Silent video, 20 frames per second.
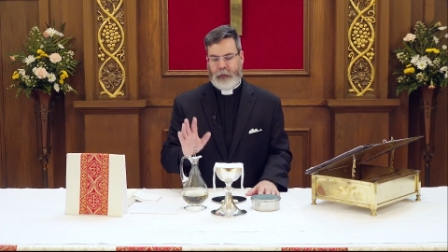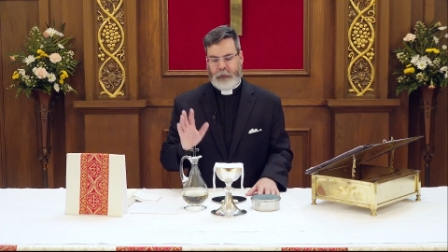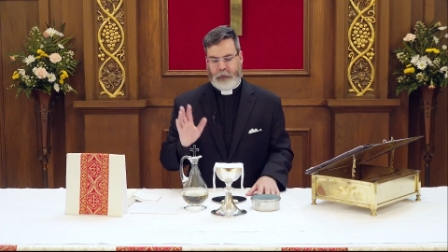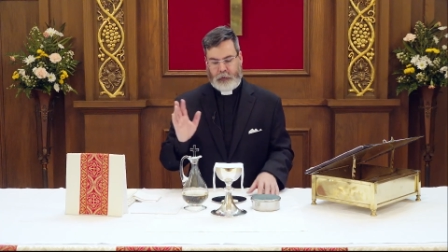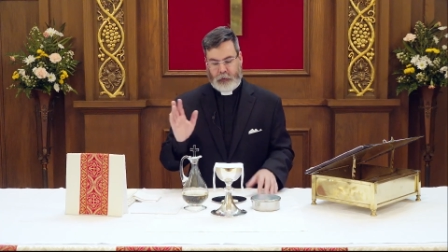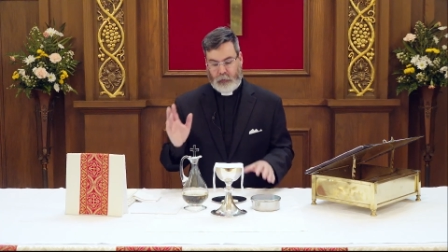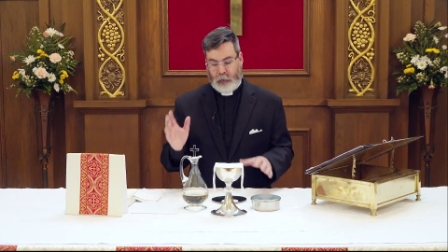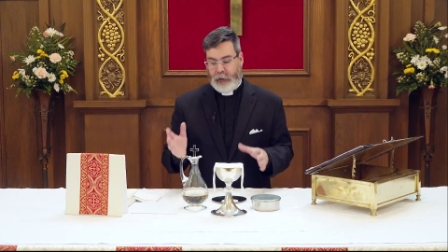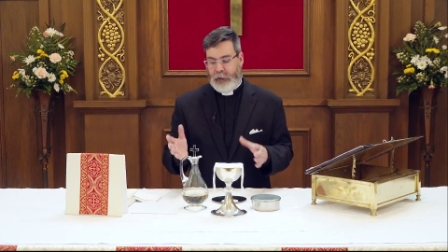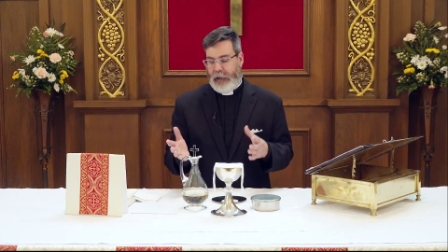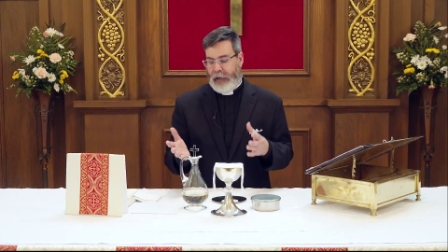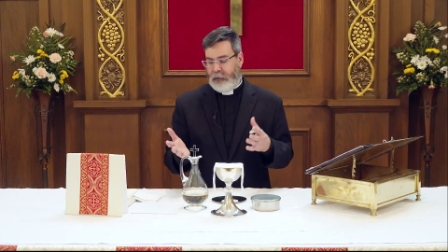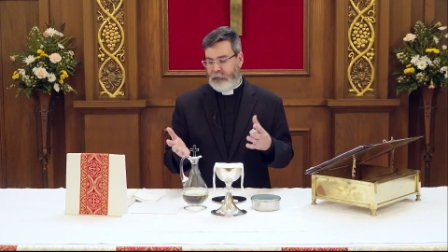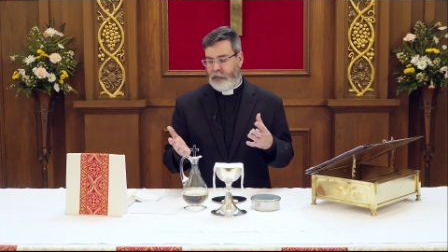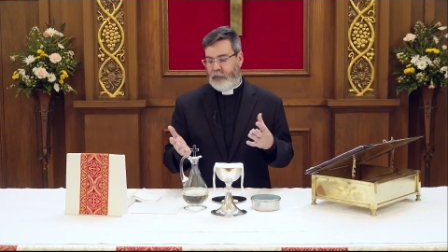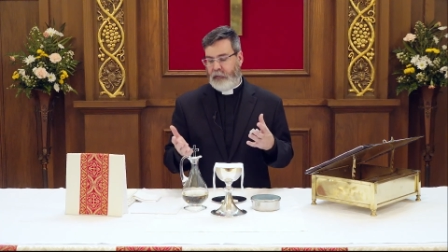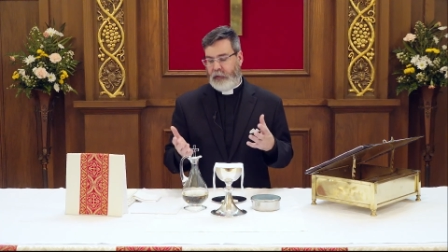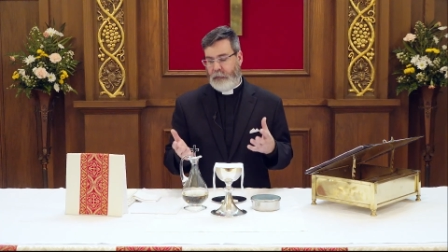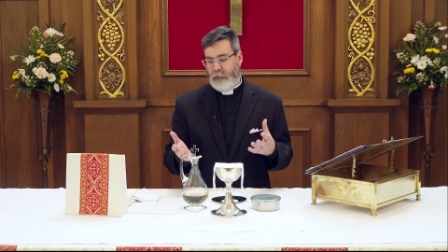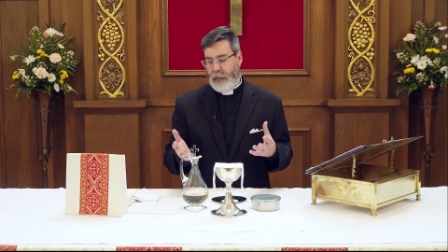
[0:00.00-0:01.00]
So we
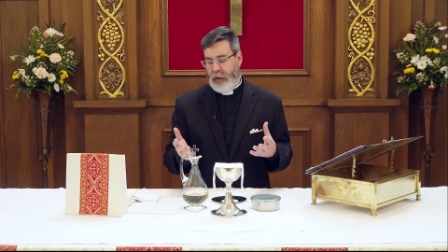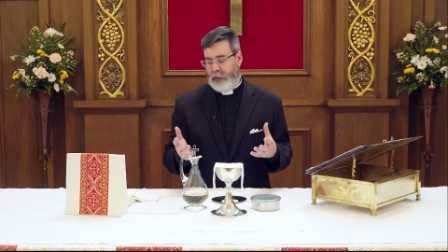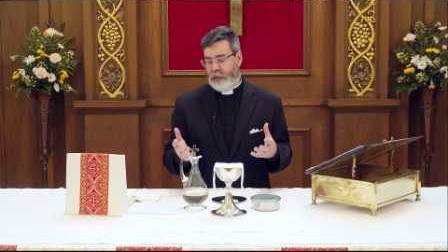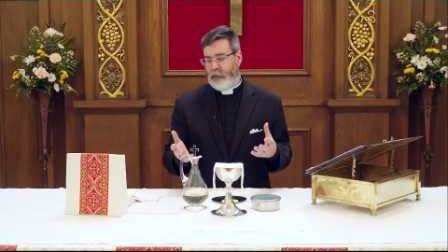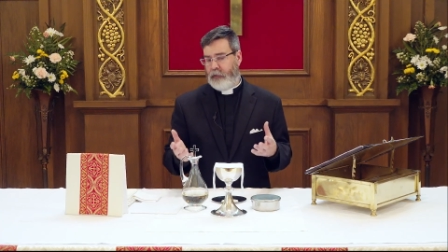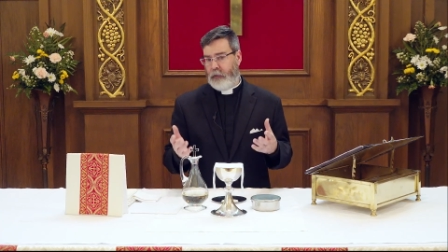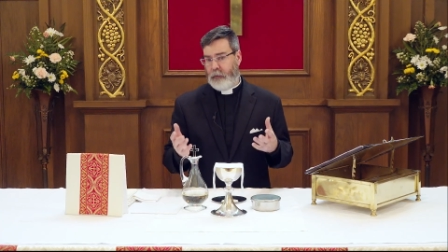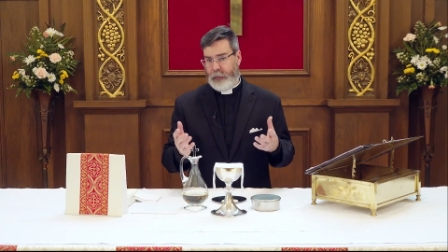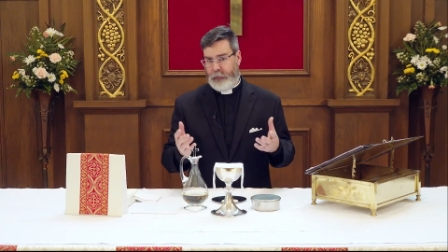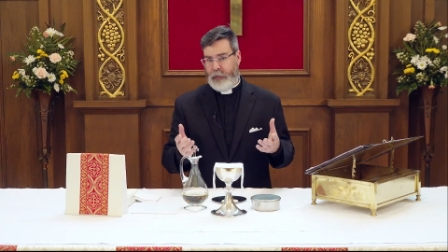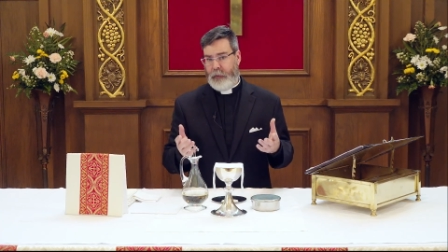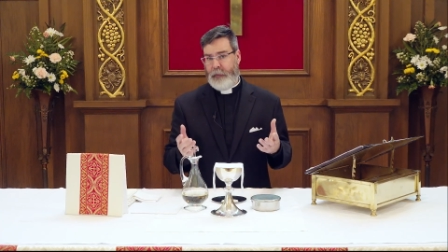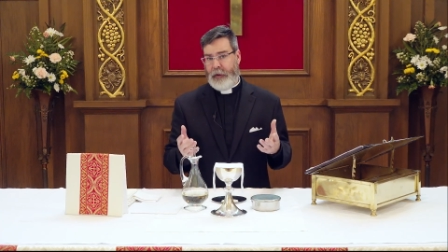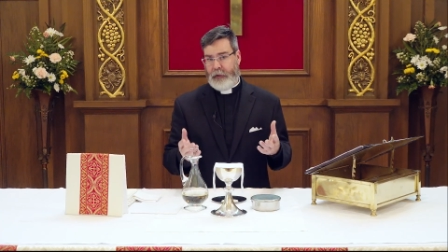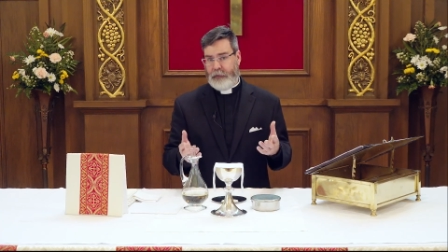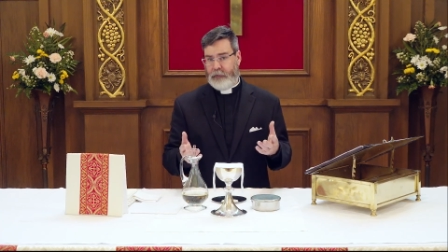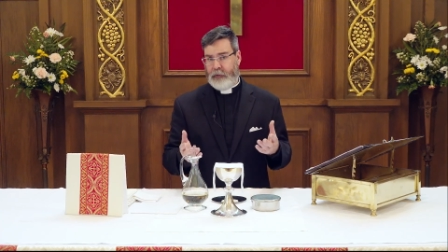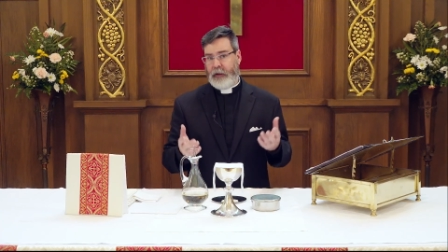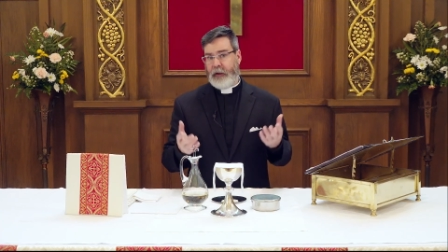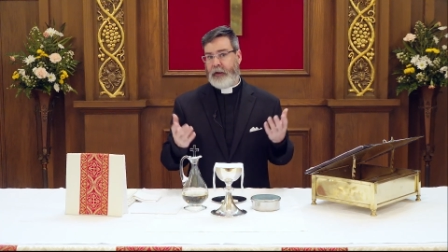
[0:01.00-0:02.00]
actually measure with a
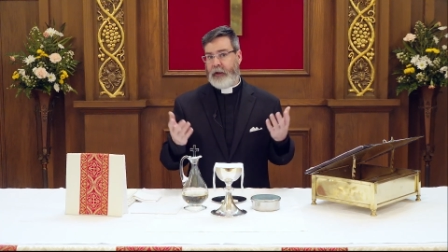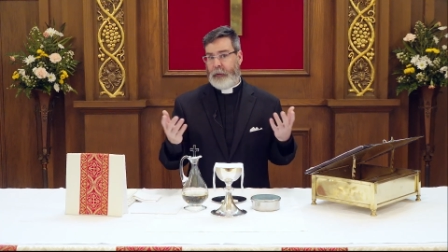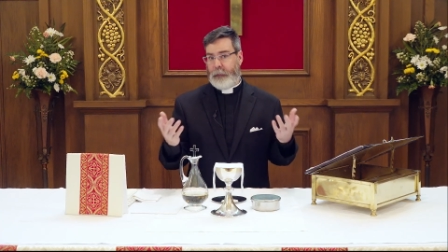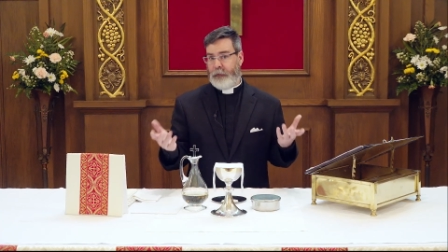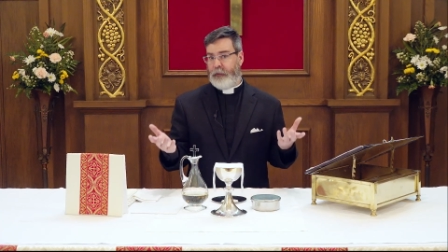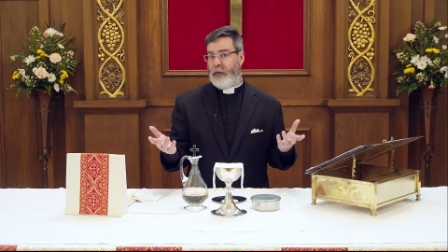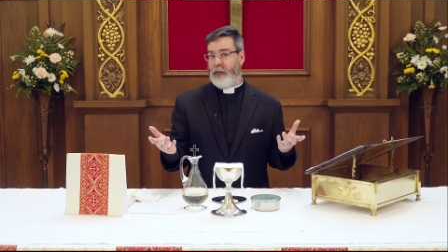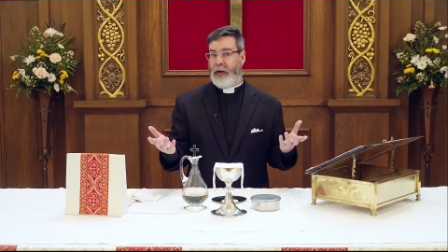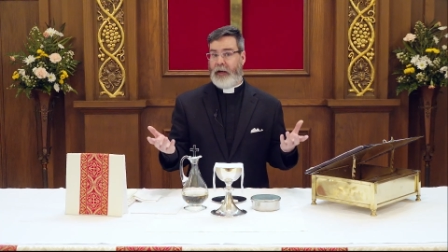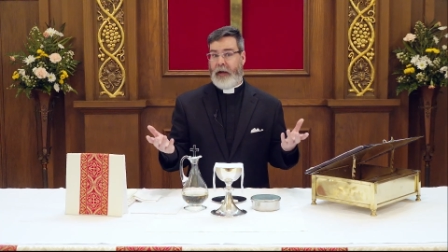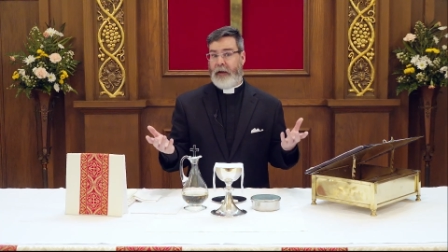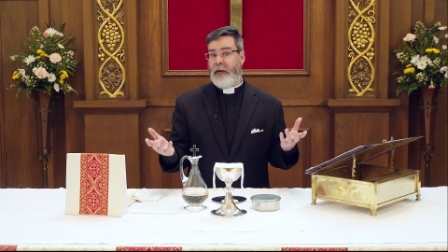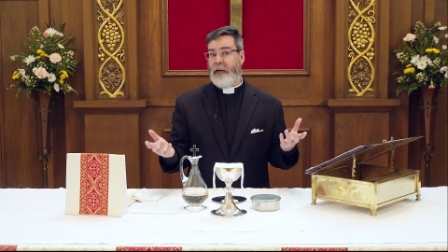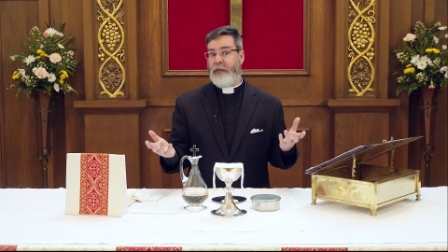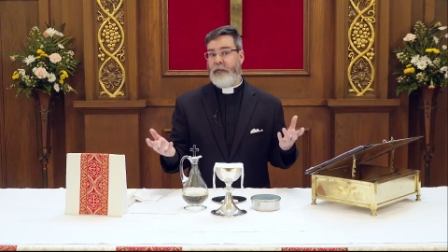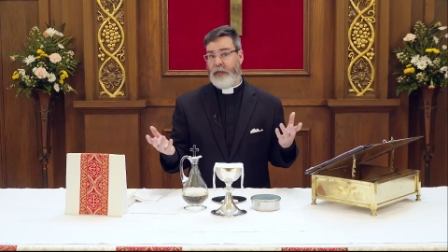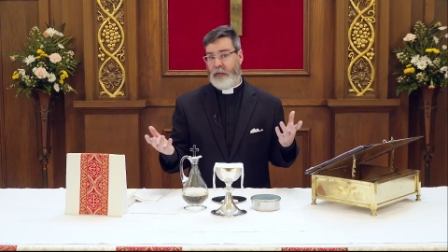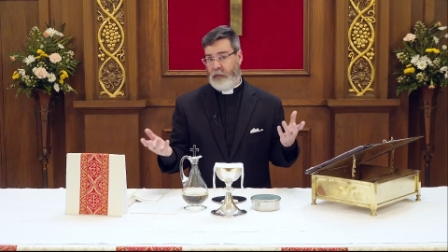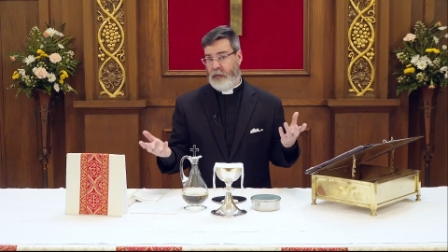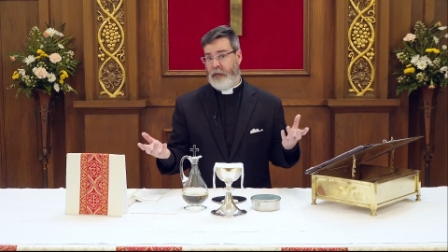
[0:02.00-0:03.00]
measuring cup so we
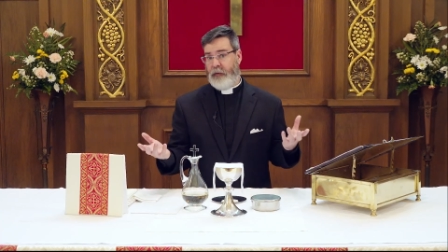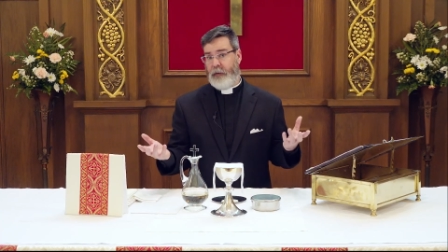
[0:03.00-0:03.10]
have